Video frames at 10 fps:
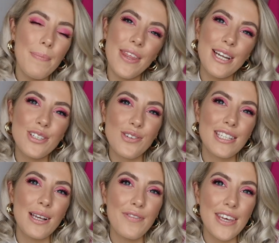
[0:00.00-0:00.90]
But then to
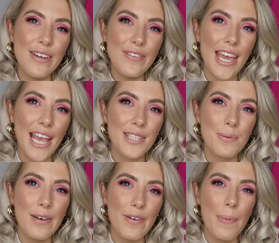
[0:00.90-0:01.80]
dress up for evenings
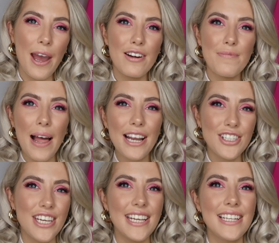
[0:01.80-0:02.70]
with a pair of black
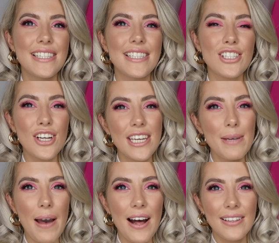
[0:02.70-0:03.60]
jeans, chunky
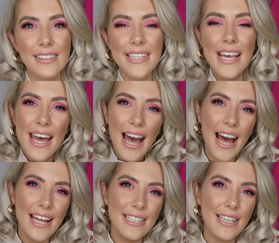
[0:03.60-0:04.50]
belt,
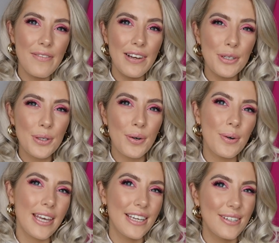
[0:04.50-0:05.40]
and either little
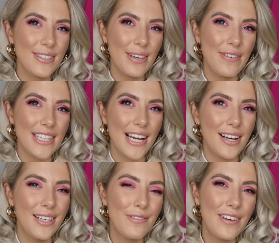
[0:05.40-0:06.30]
court heels if it's that
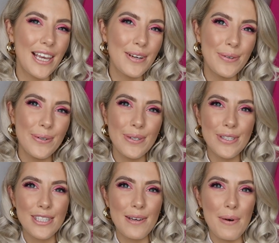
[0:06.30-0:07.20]
kind of thing,
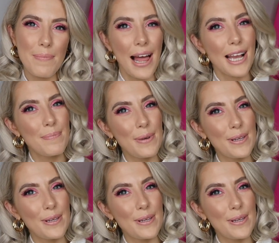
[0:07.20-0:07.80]
or some black